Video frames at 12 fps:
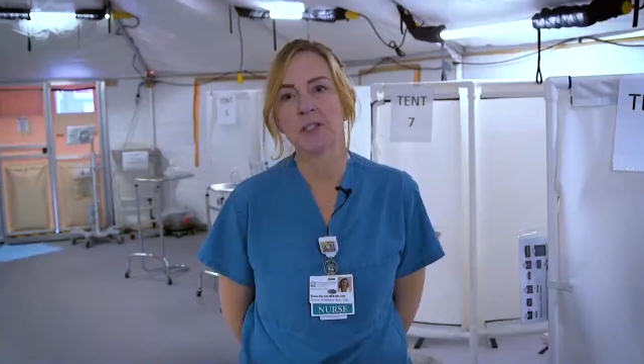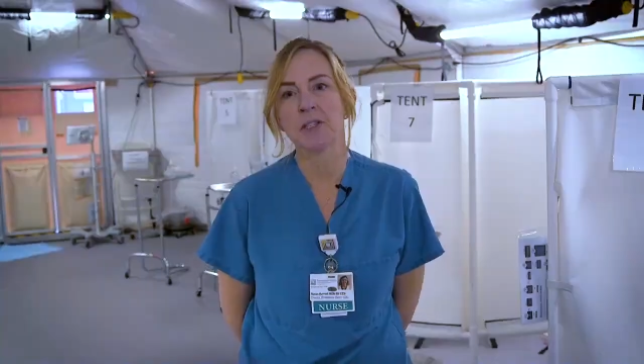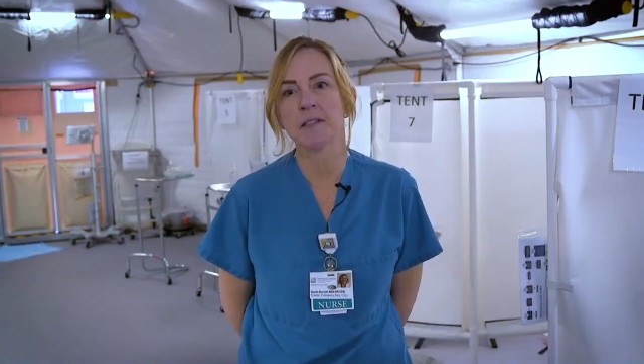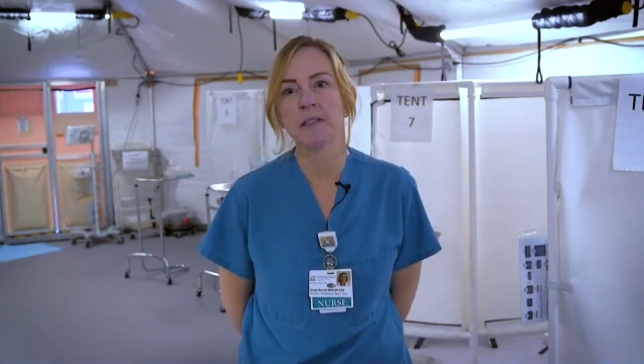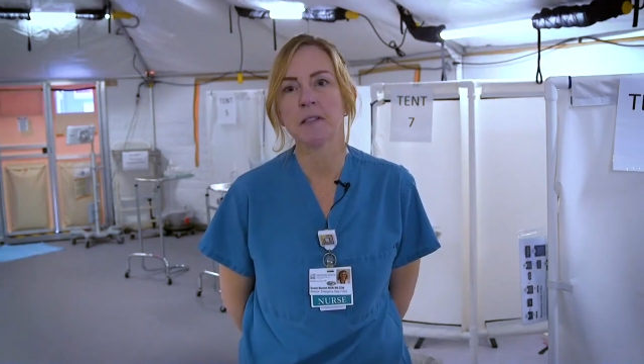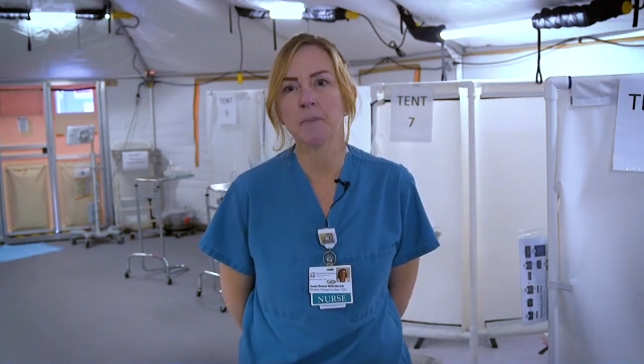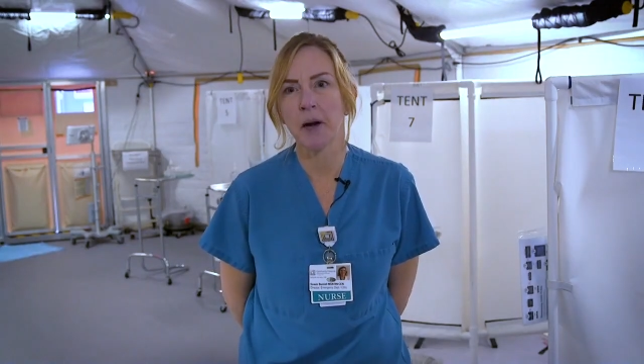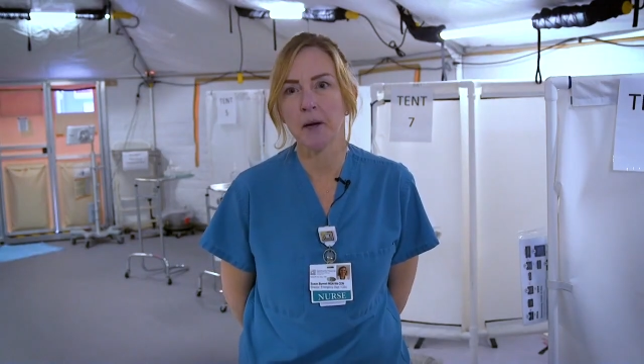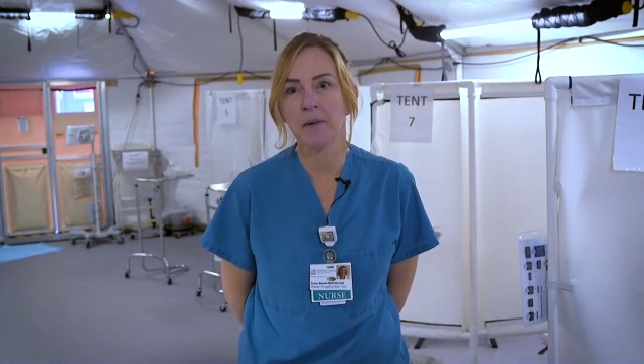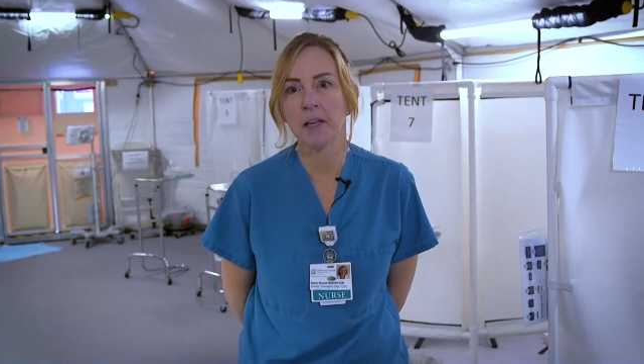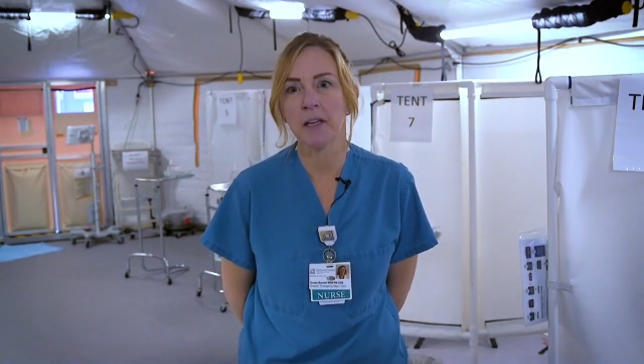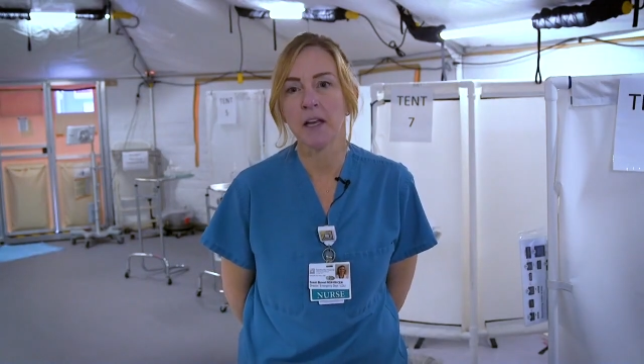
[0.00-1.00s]
emergency
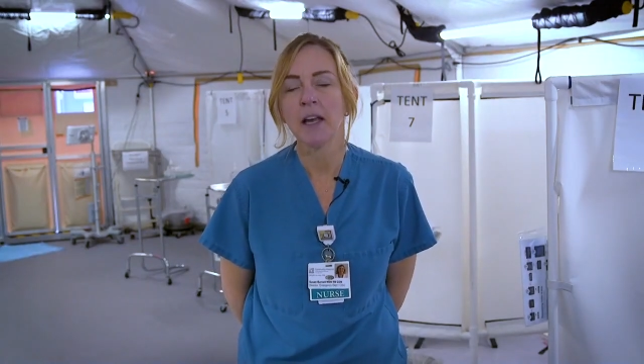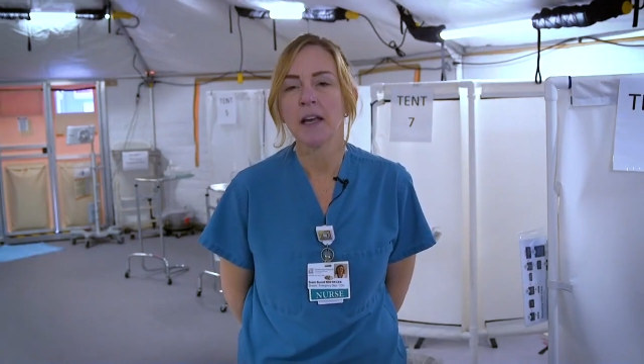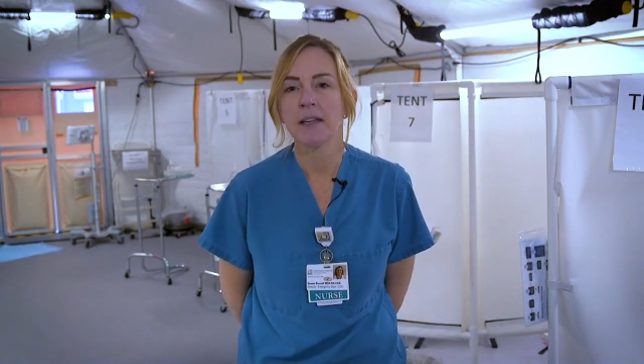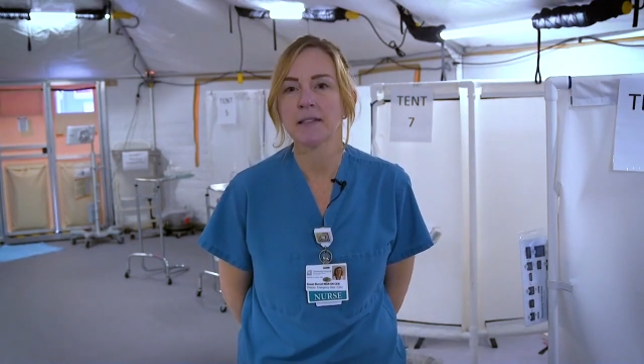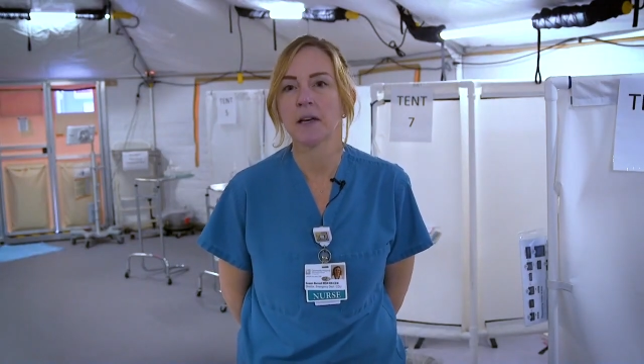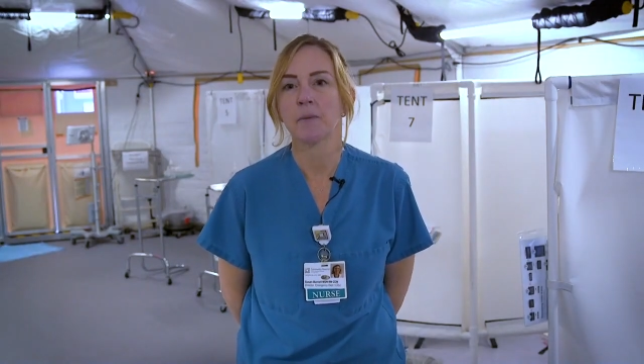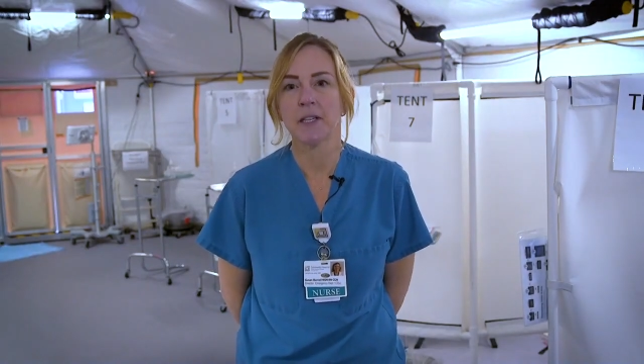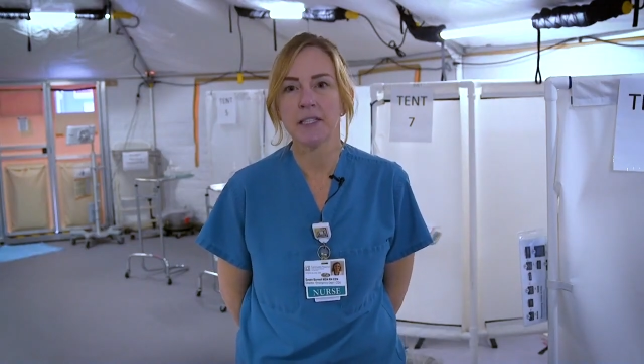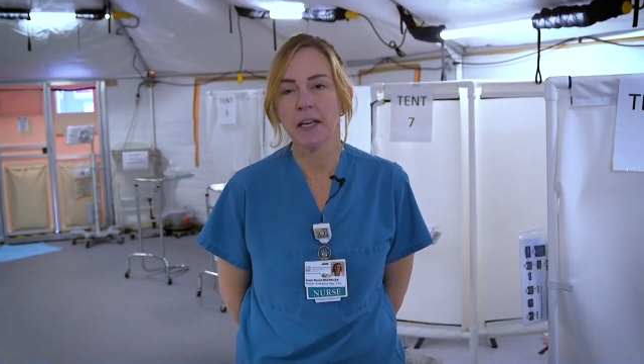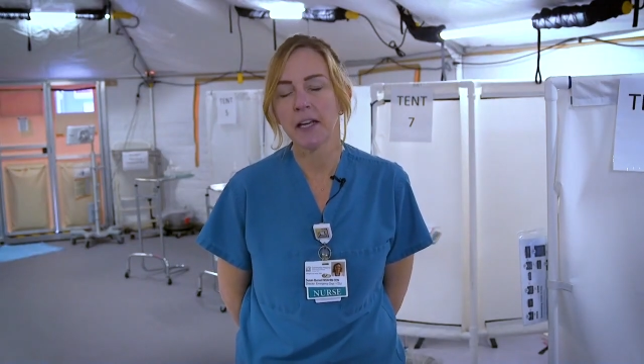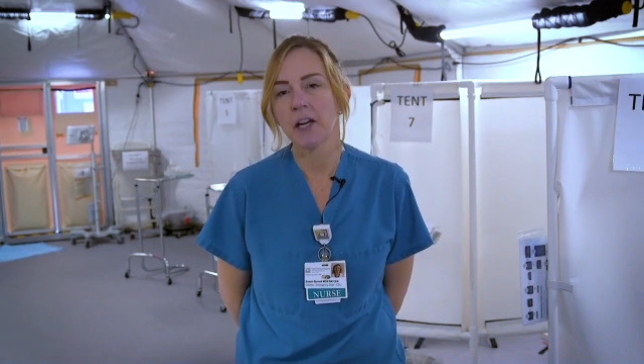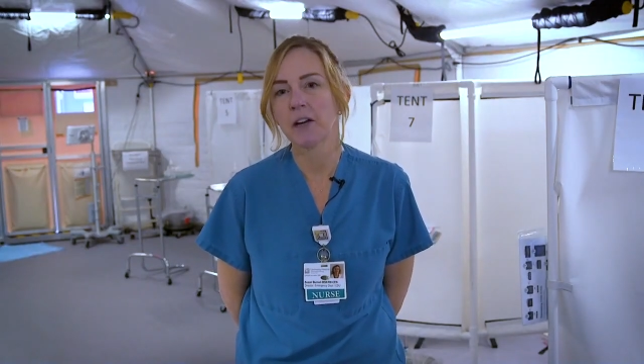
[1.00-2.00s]
department, is that we
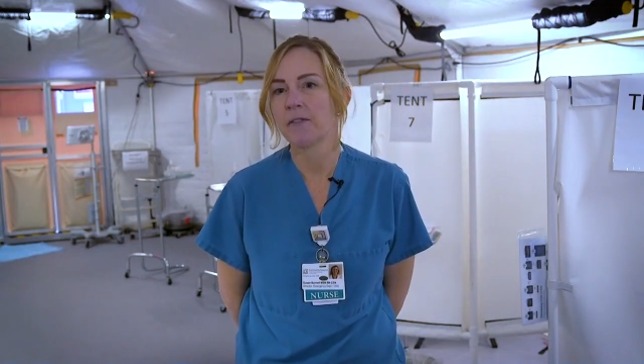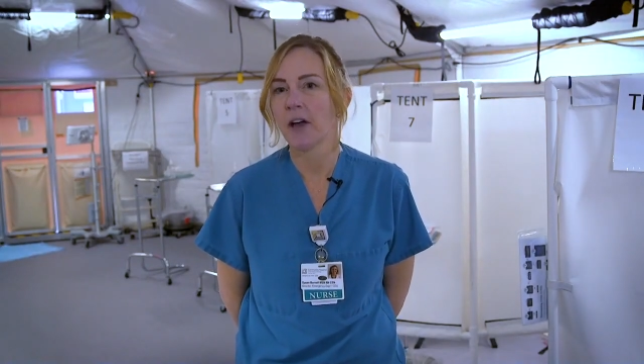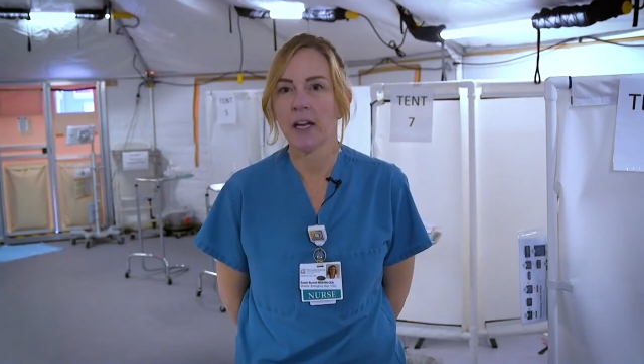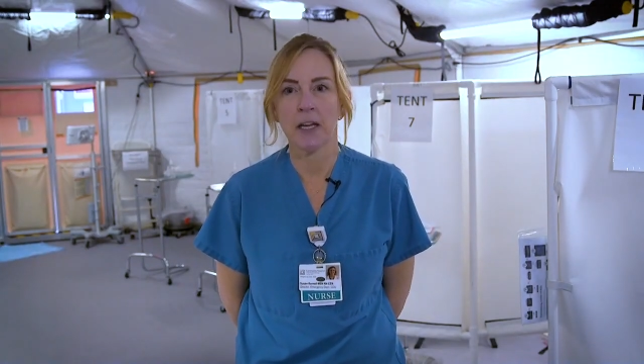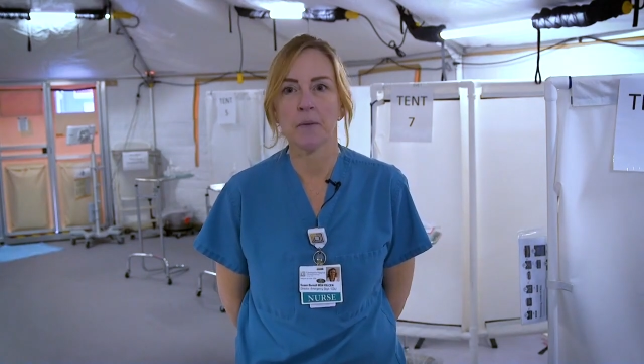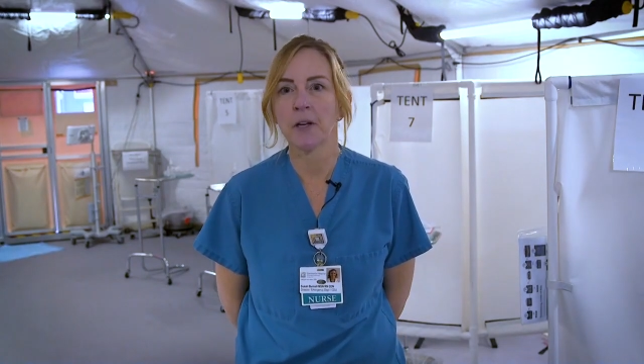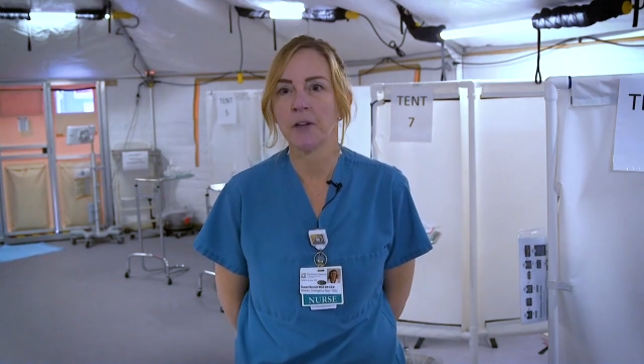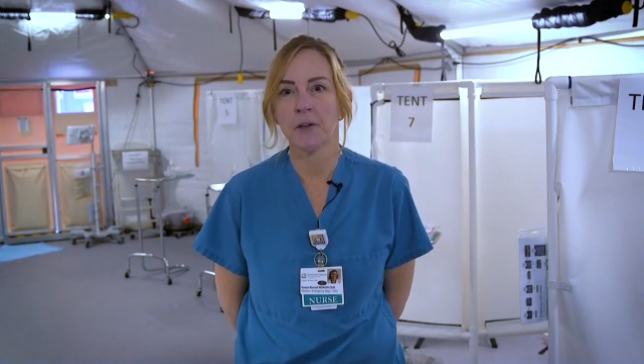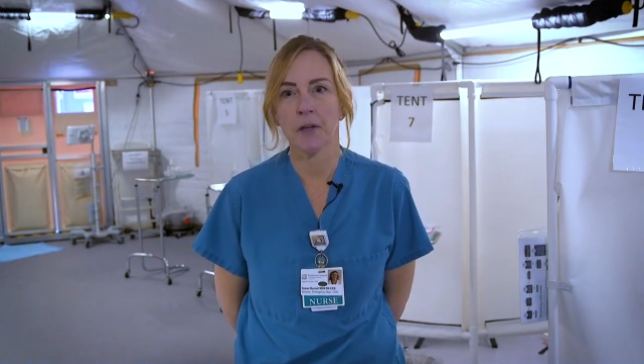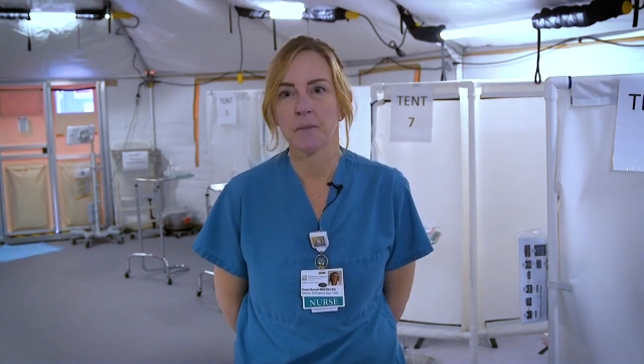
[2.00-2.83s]
take care of anyone who